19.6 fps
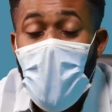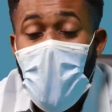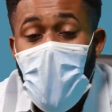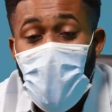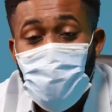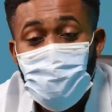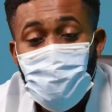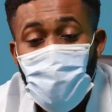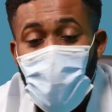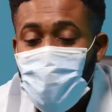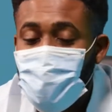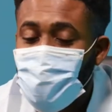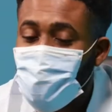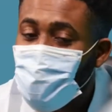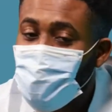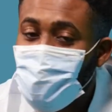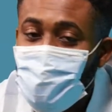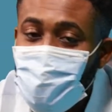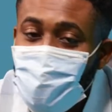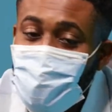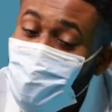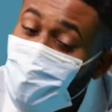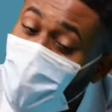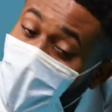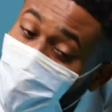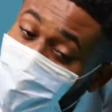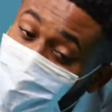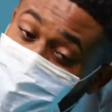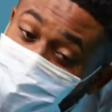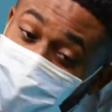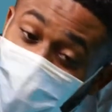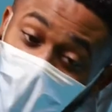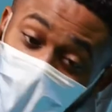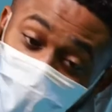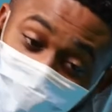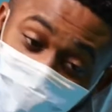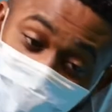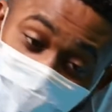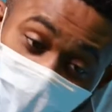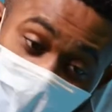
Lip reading: Avoid stories that touch,